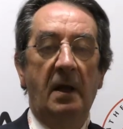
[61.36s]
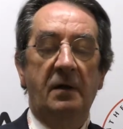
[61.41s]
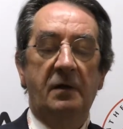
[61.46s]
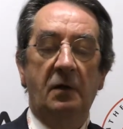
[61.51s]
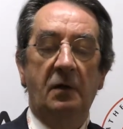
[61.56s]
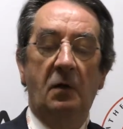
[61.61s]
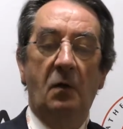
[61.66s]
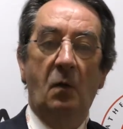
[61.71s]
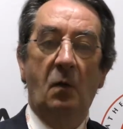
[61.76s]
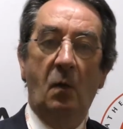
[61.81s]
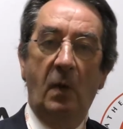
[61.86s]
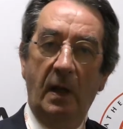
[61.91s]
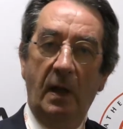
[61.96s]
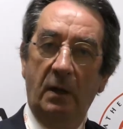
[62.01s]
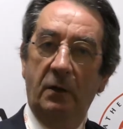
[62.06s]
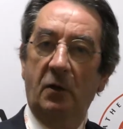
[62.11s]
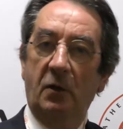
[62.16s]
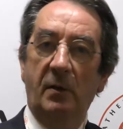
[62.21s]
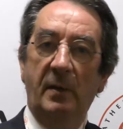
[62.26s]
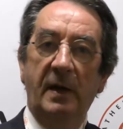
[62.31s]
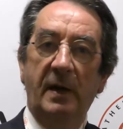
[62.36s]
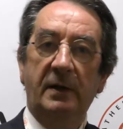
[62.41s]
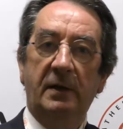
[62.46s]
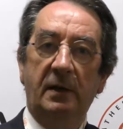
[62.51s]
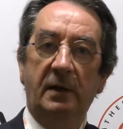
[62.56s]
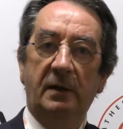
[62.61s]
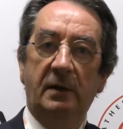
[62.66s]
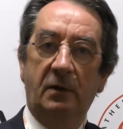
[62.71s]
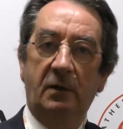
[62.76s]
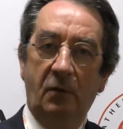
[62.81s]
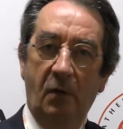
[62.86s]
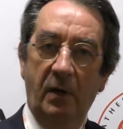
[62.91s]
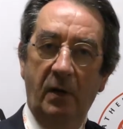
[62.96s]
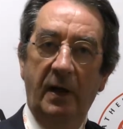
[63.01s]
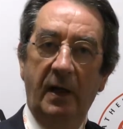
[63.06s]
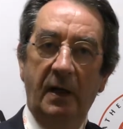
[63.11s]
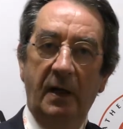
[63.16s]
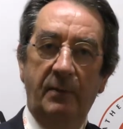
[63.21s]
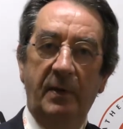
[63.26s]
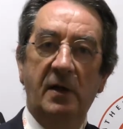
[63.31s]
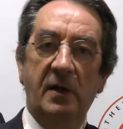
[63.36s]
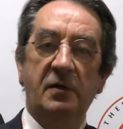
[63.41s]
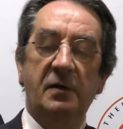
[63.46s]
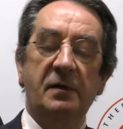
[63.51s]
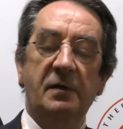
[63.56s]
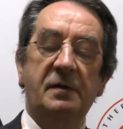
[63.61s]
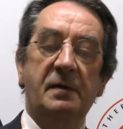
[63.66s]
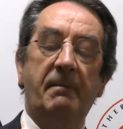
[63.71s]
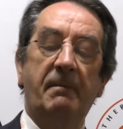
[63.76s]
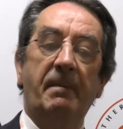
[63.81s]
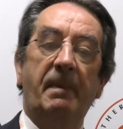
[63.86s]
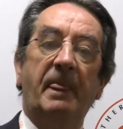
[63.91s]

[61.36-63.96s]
So well-documented coronary patients.